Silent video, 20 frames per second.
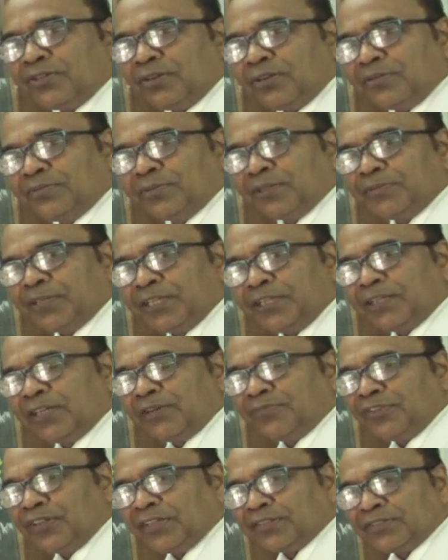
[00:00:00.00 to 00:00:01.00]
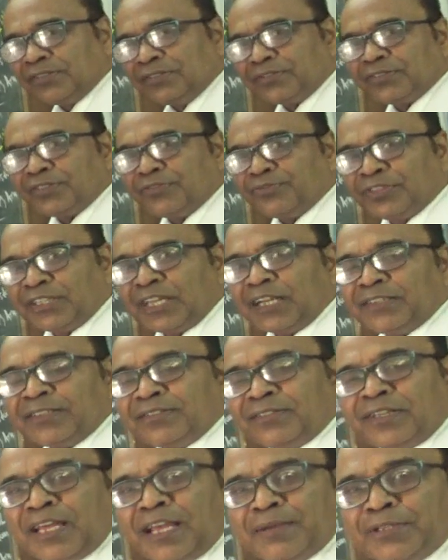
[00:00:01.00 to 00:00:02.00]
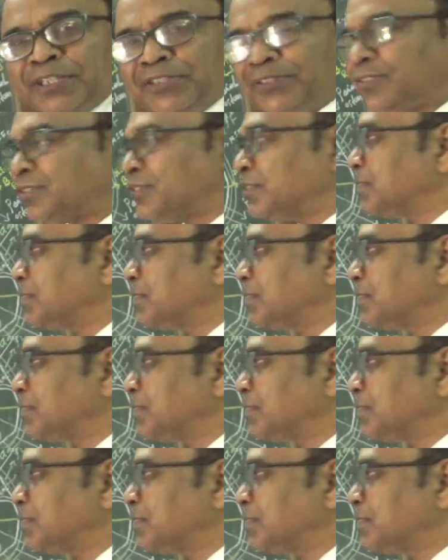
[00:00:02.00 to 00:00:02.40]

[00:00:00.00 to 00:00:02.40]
cord of the brachial plexus, if that is damaged,